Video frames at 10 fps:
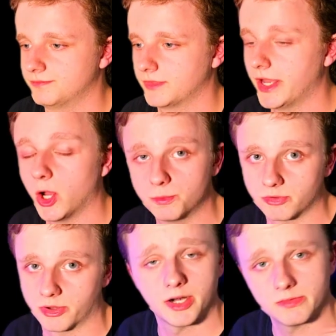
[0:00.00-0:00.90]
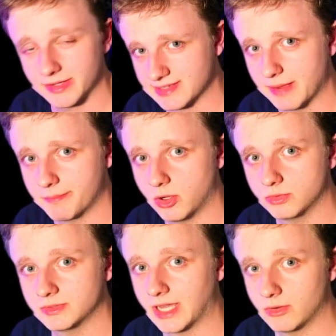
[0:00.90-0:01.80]
I hope so and otherwise let me know
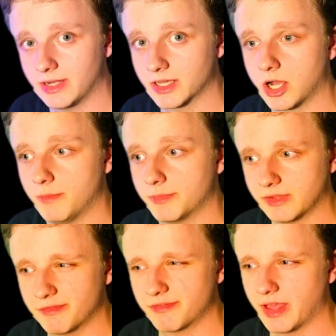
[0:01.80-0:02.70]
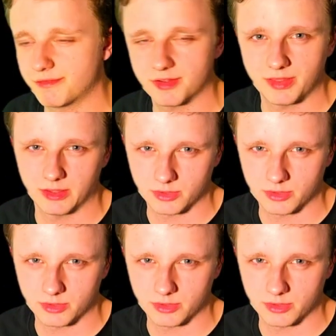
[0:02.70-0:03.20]
down in the comments if everything is